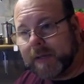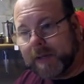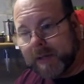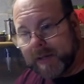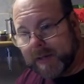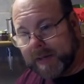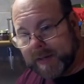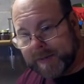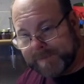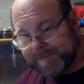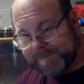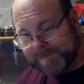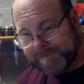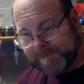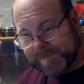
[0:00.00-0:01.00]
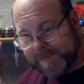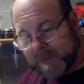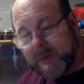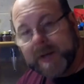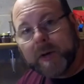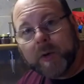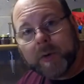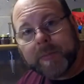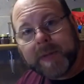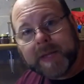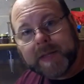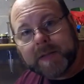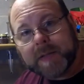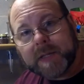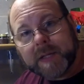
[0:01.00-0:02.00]
so I can go to
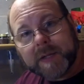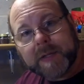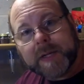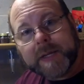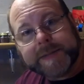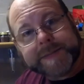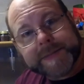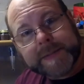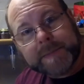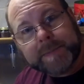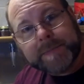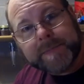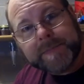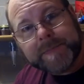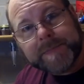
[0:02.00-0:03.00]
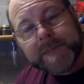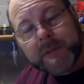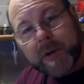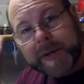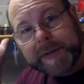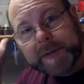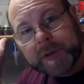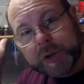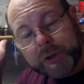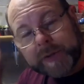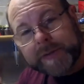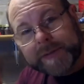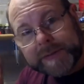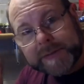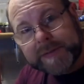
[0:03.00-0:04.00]
bed, get a good night's sleep, so I can
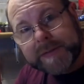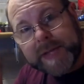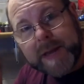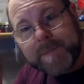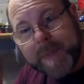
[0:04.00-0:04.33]
cook this St.